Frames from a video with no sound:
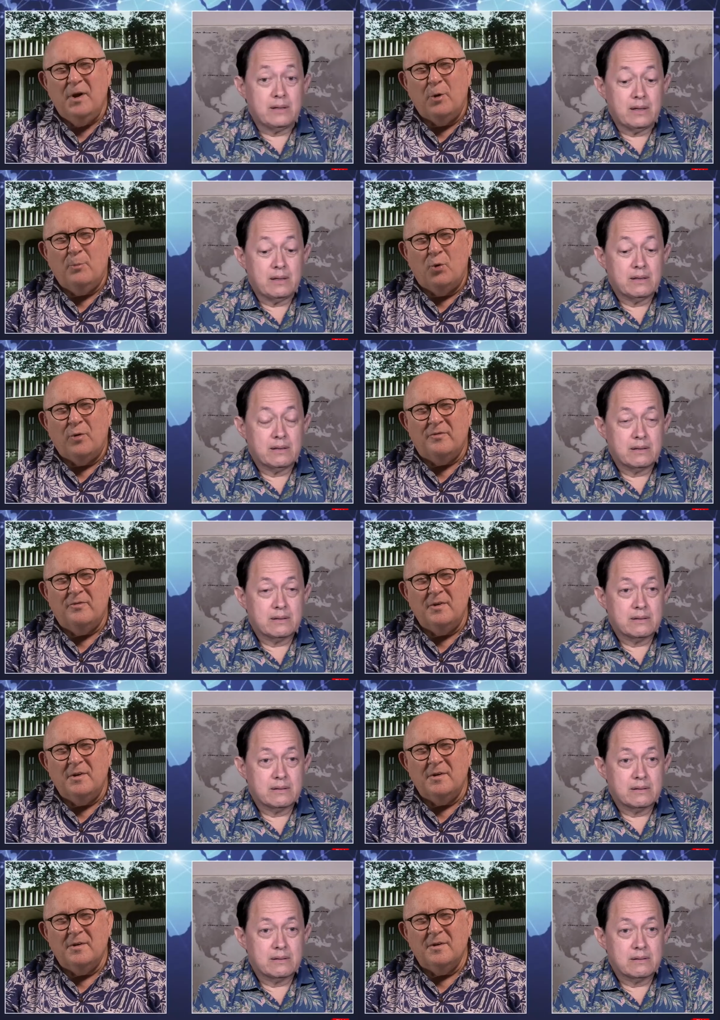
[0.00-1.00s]
Speaker 1: airport
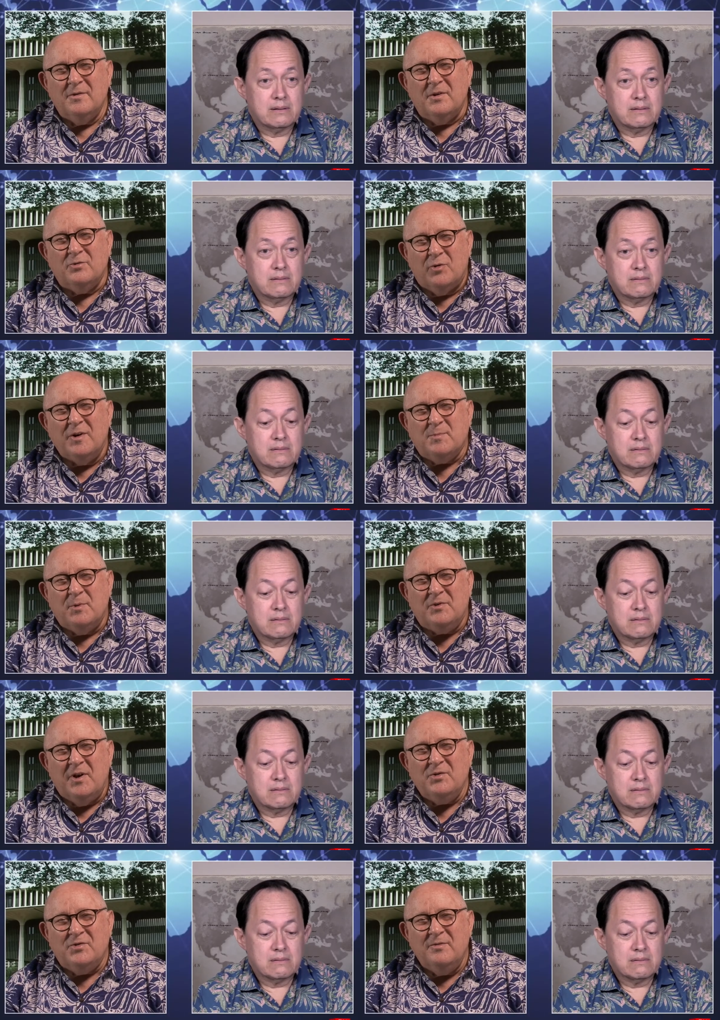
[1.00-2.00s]
fee, it's a
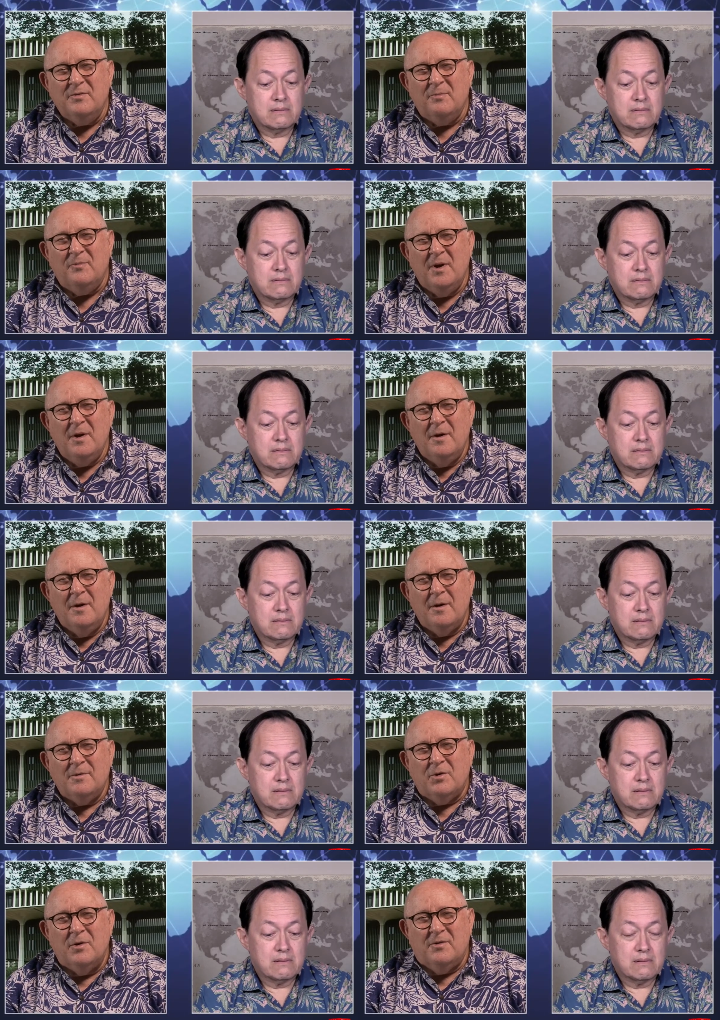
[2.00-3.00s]
transportation,
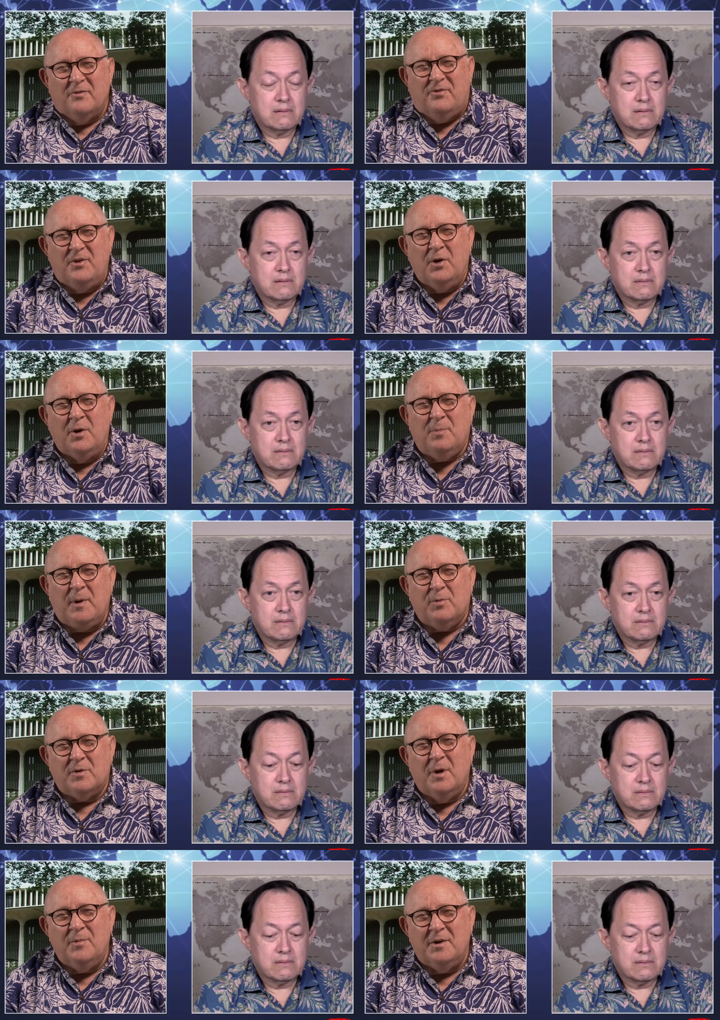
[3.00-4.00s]
it's a fee on
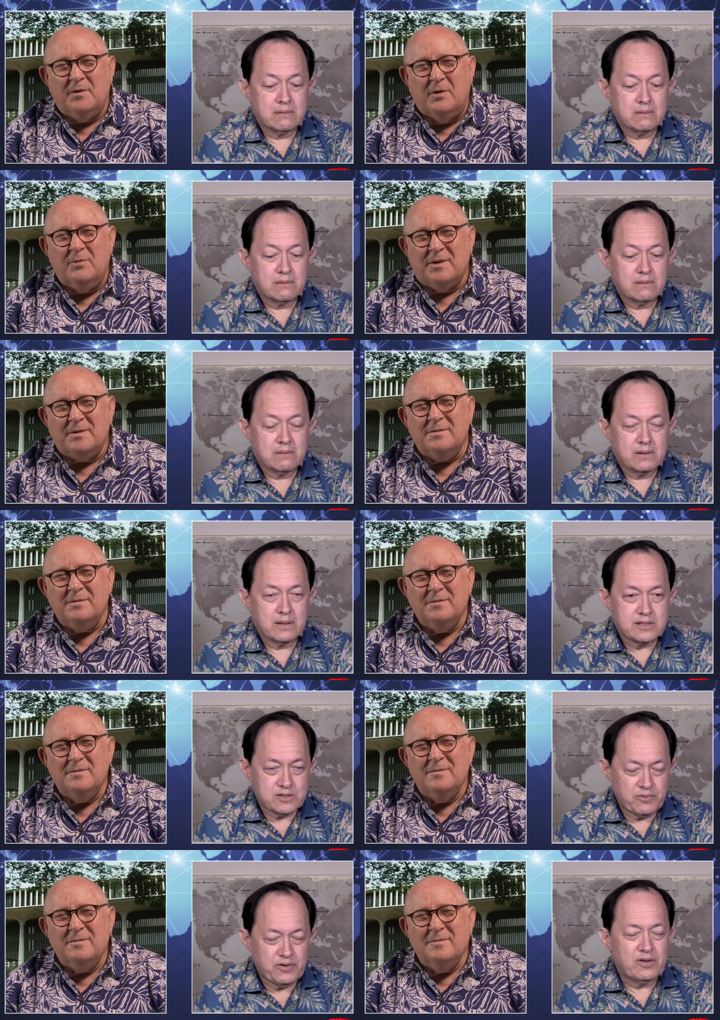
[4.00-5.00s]
people coming and going.
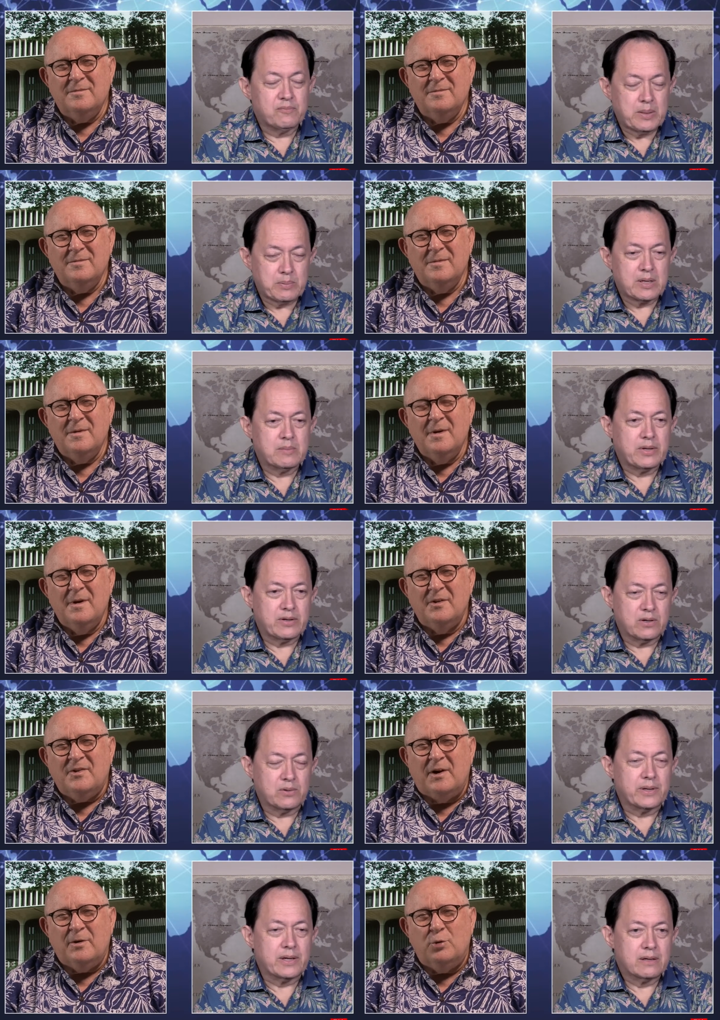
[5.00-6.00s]
Speaker 2: it's a fee on people coming and
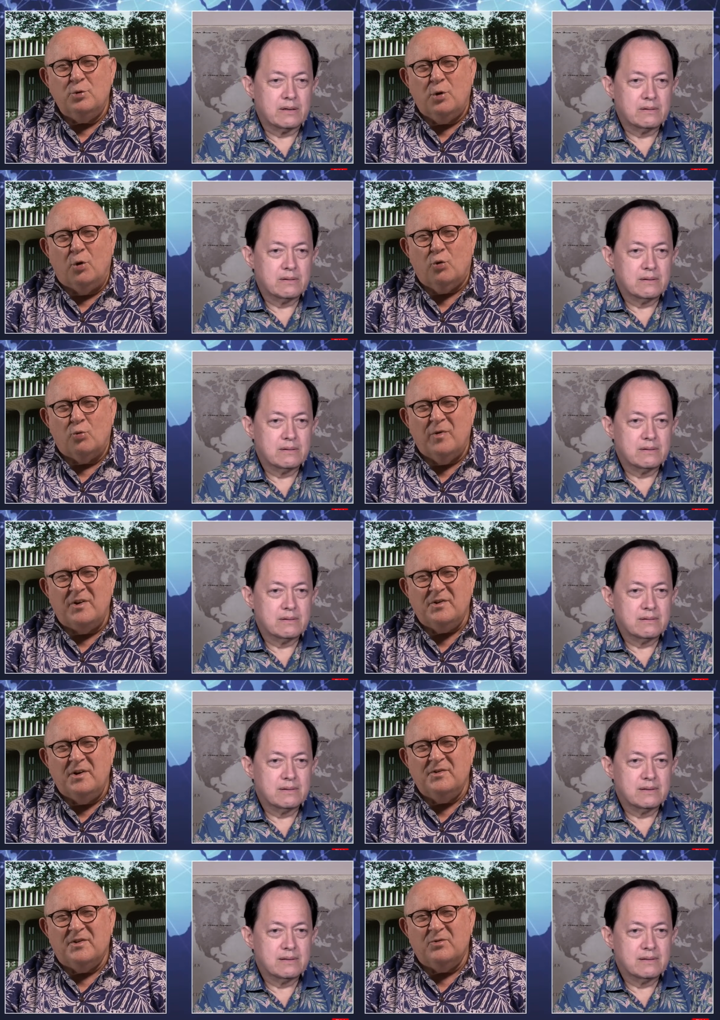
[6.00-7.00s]
Does that
Speaker 1: include local
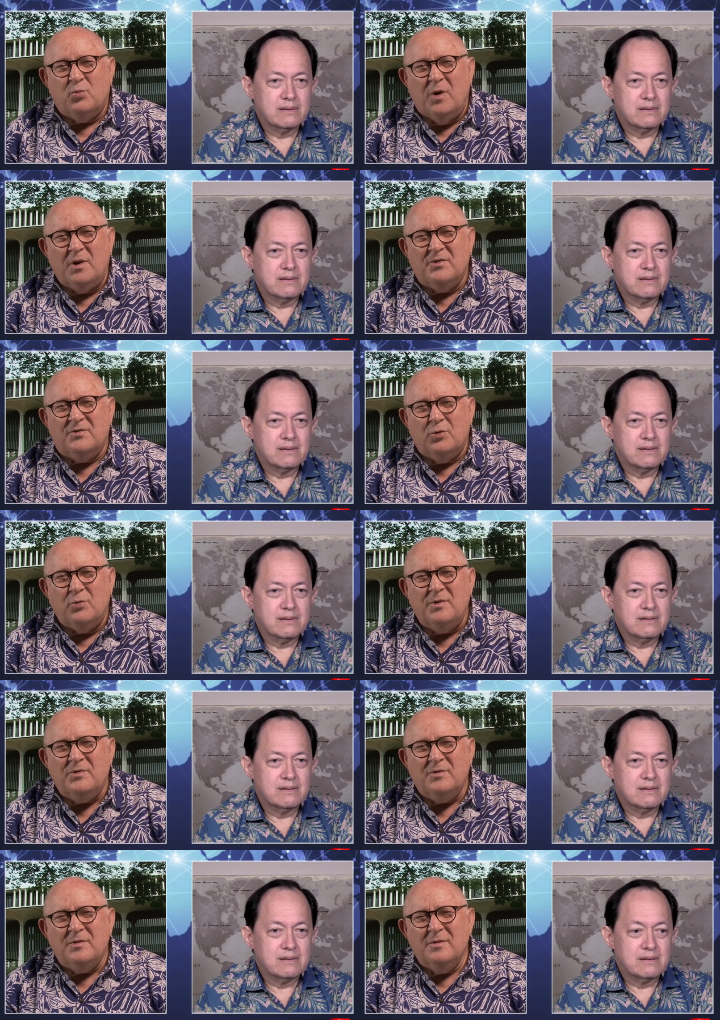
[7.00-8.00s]
residents as well as
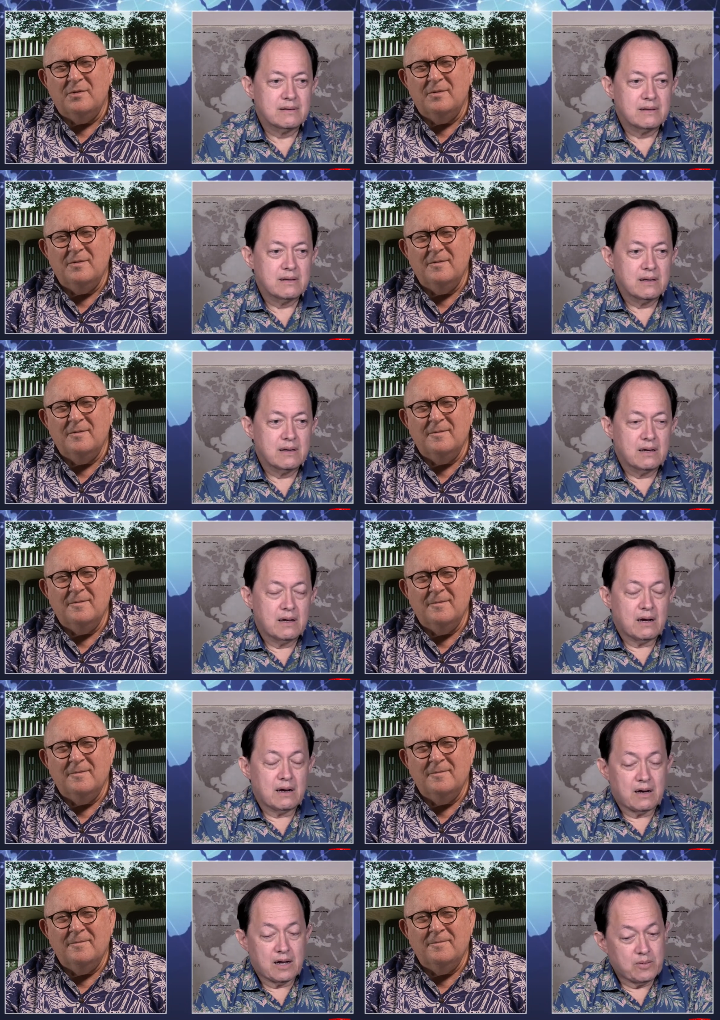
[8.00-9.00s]
tourists?
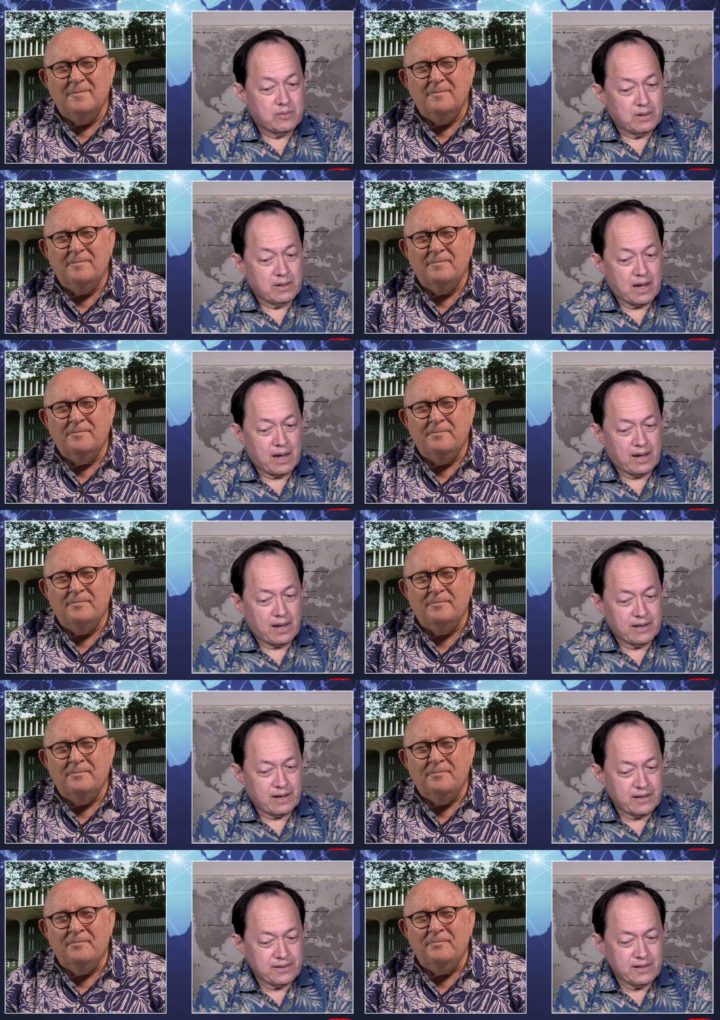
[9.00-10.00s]
Speaker 2: Uh, I,
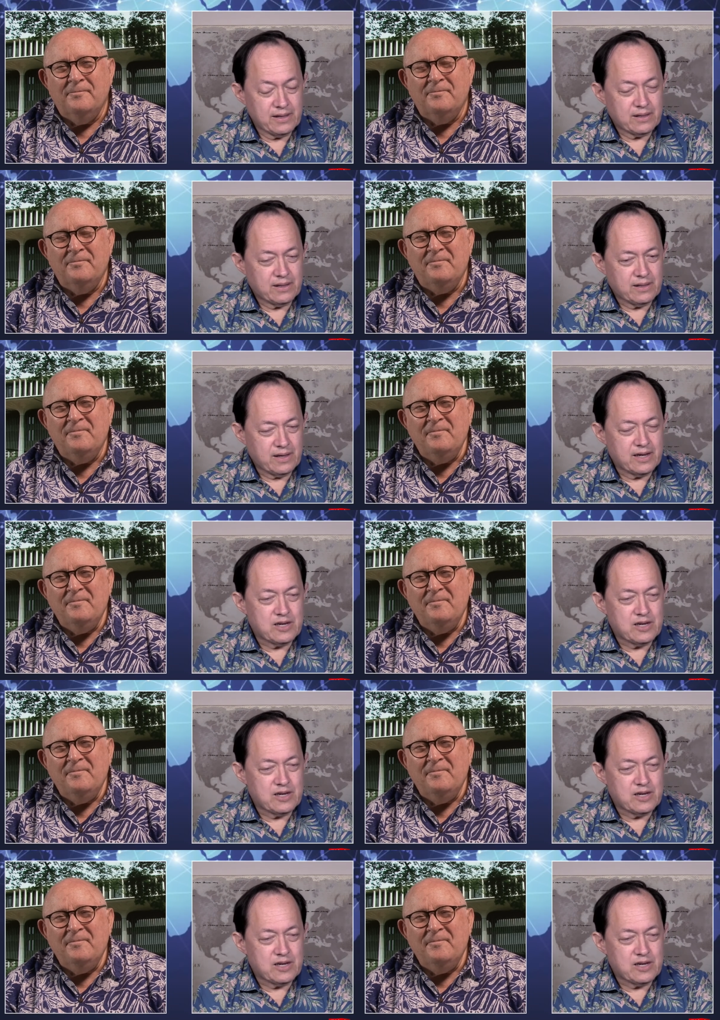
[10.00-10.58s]
I think it